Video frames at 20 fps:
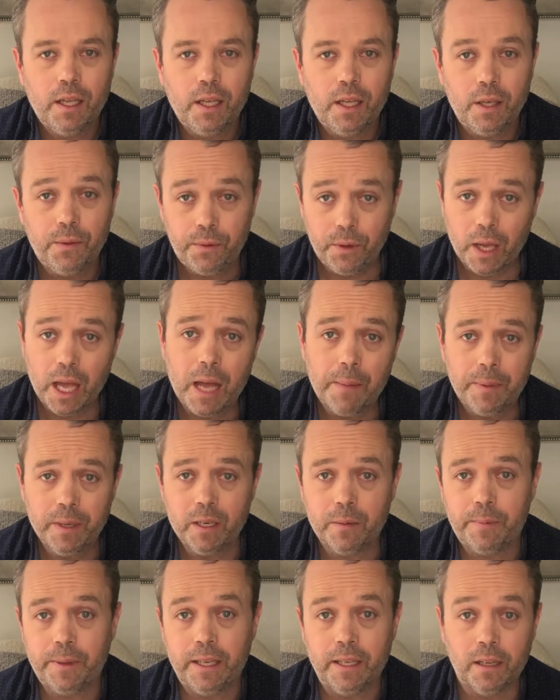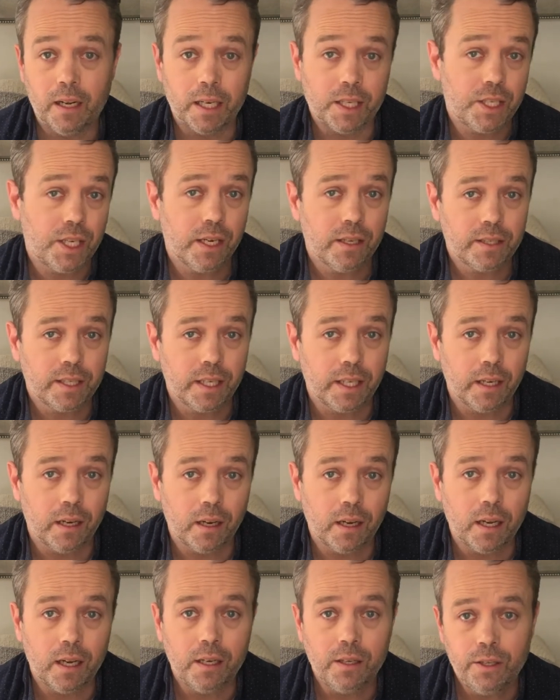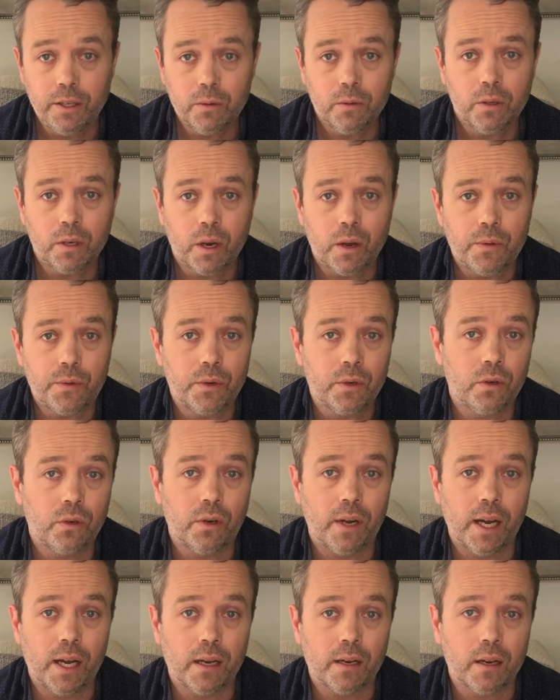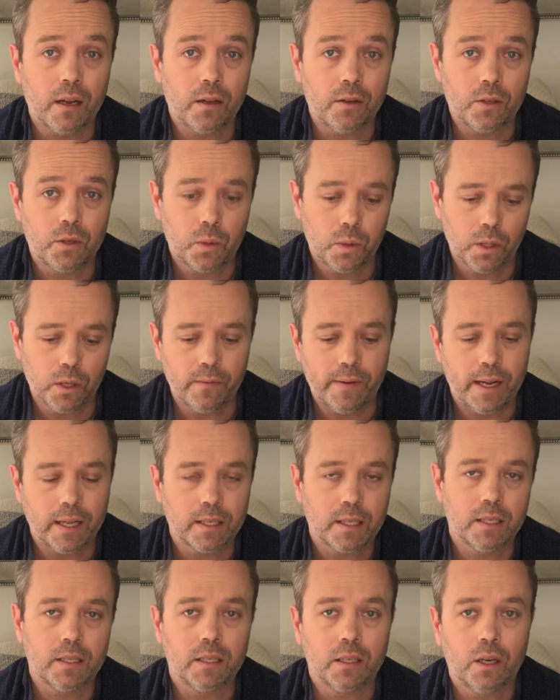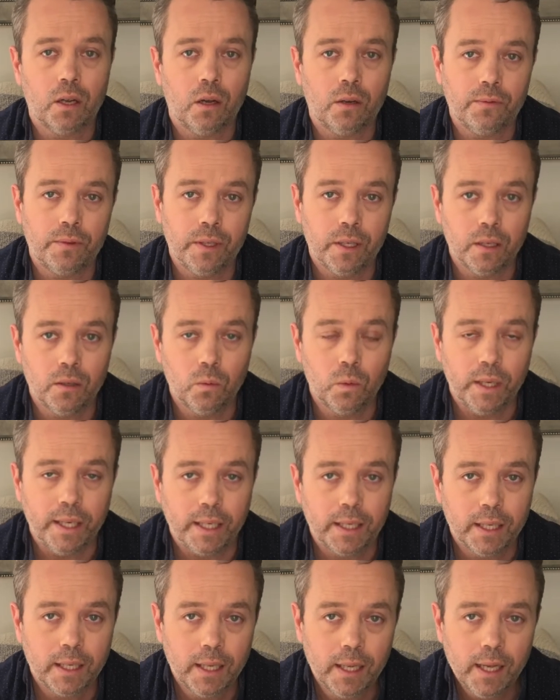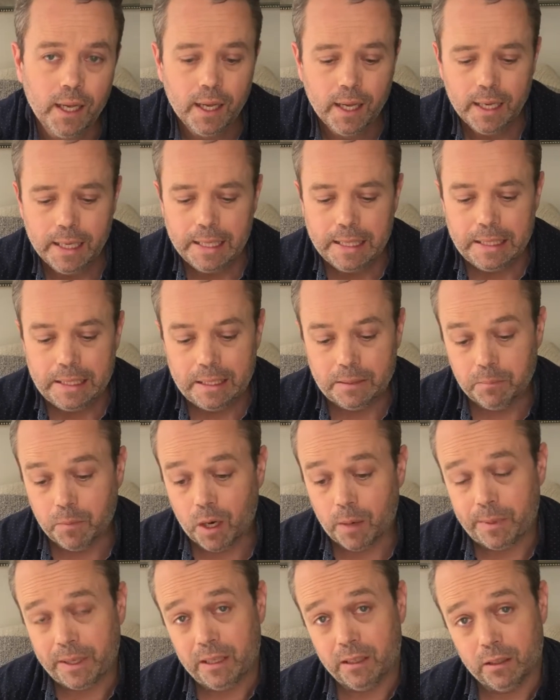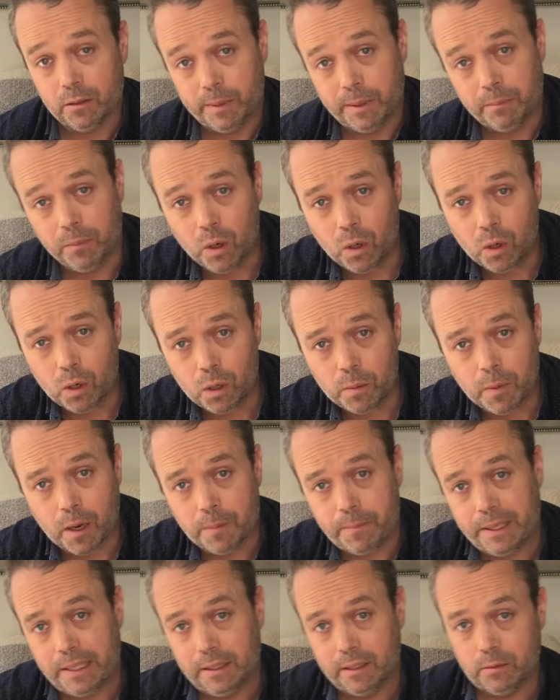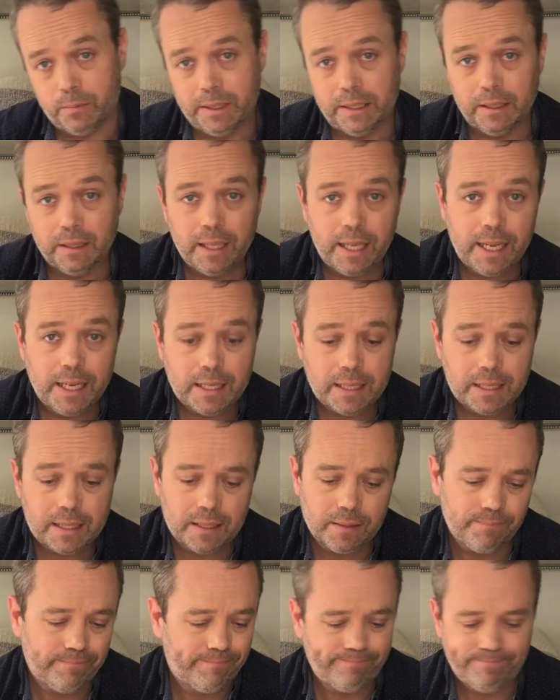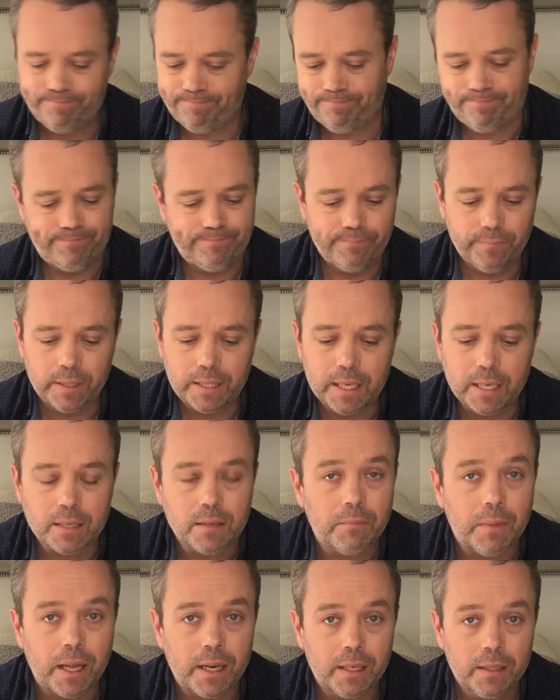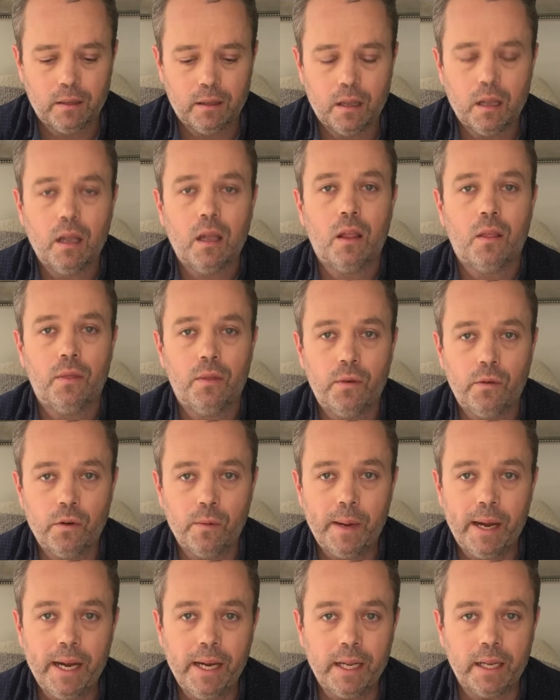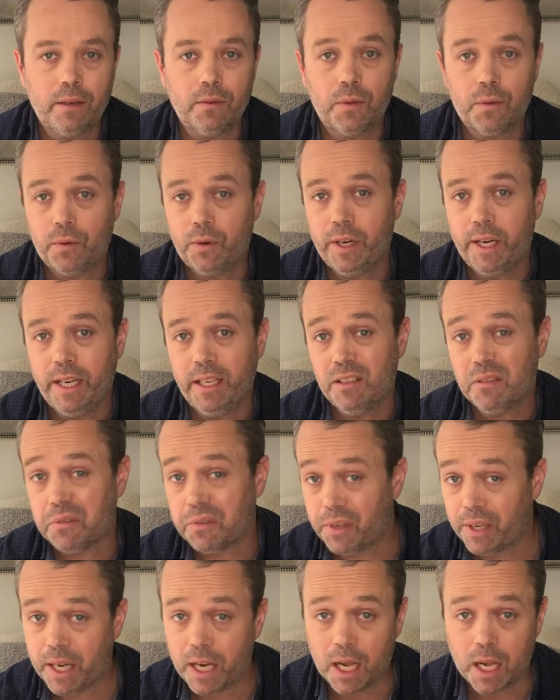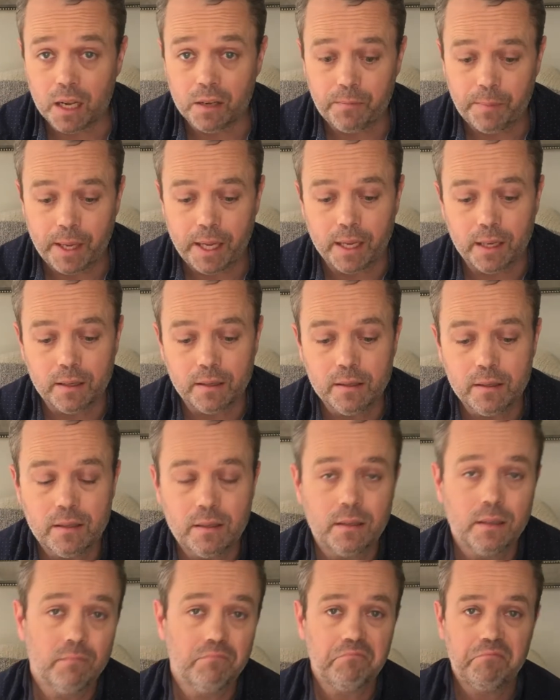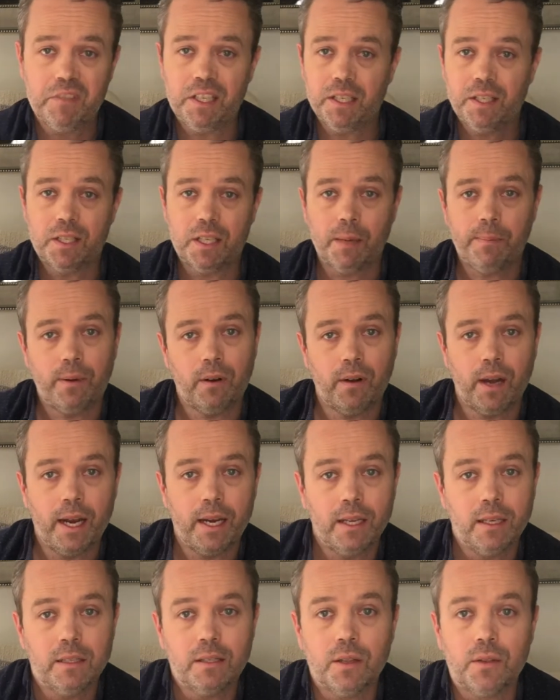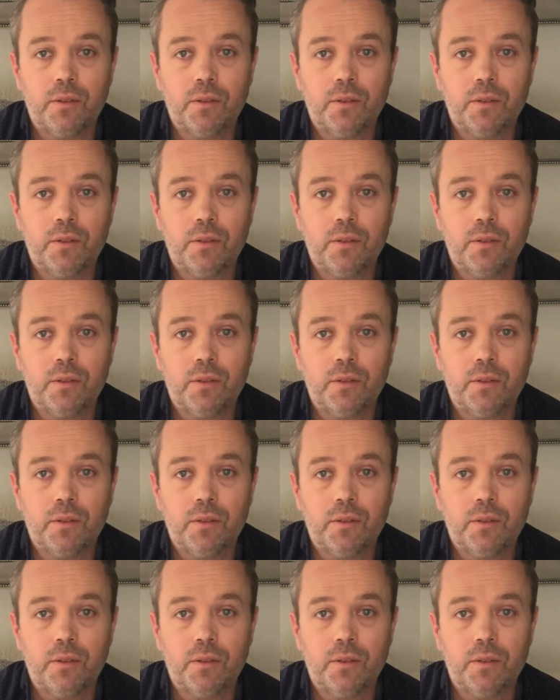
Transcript: If you happen to be like Chelsea and I, you will go through around 12 ounces of coffee a week. It might be a little bit more, it might be a little bit less, doesn't matter. The remaining 3 to 3.5 pounds, just separate into